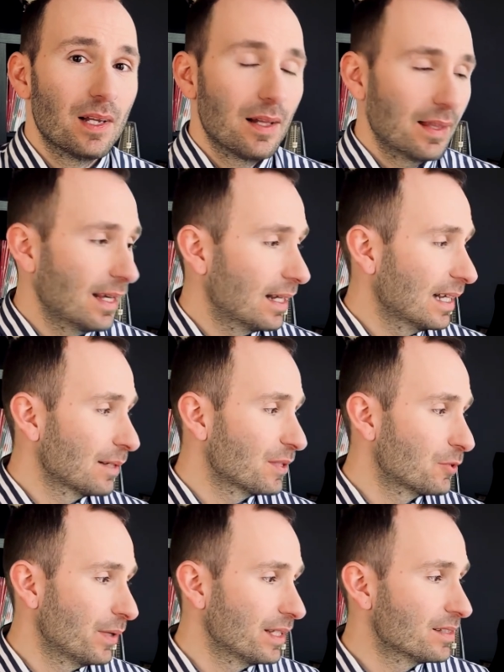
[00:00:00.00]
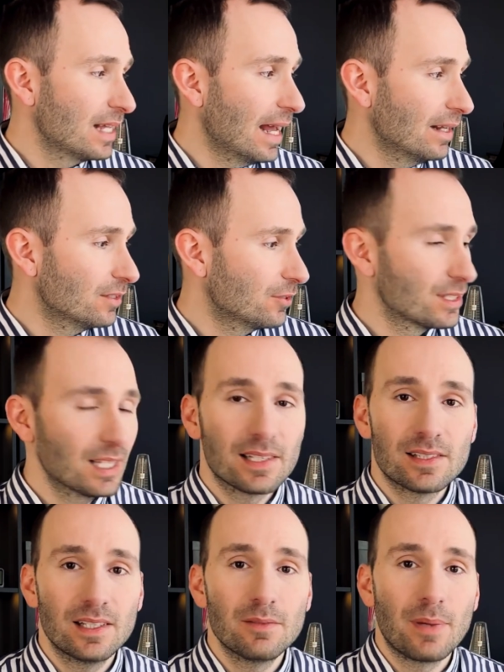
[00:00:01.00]
They are like between 10 to
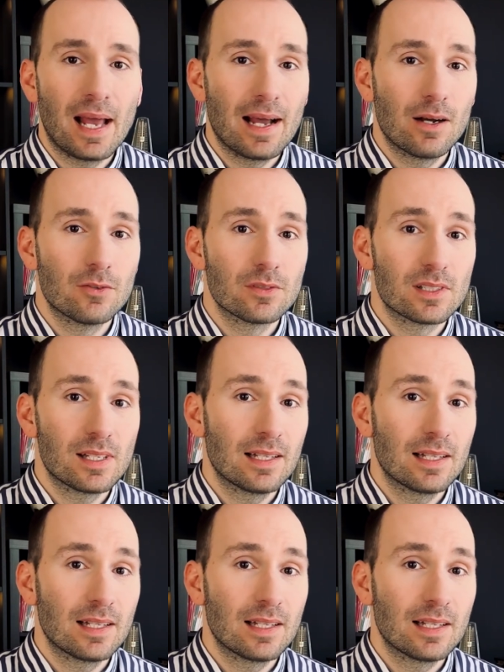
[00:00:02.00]
16 pounds,